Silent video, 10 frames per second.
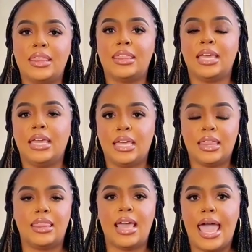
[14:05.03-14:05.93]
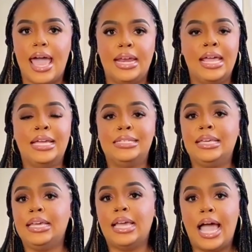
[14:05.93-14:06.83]
Some were too scared to say
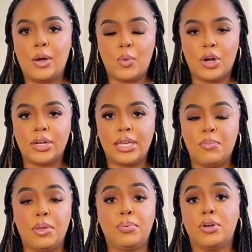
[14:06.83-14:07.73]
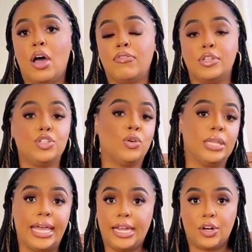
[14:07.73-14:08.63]
no. But
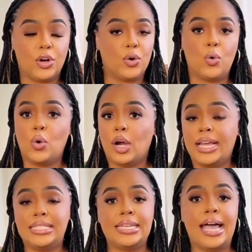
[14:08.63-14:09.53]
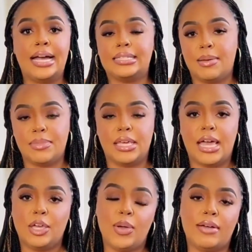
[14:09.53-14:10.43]
one woman didn't give in.
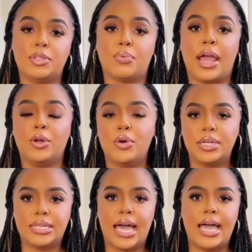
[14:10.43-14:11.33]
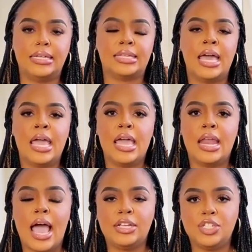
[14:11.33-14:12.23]
Her name was Mira
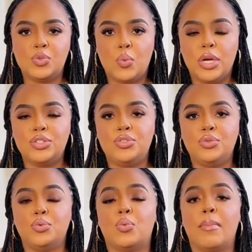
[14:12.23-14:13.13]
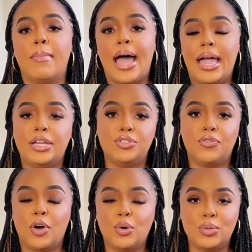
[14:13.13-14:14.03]
Desai. The woman who
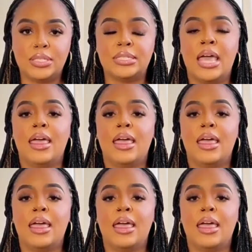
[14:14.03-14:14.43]
said no.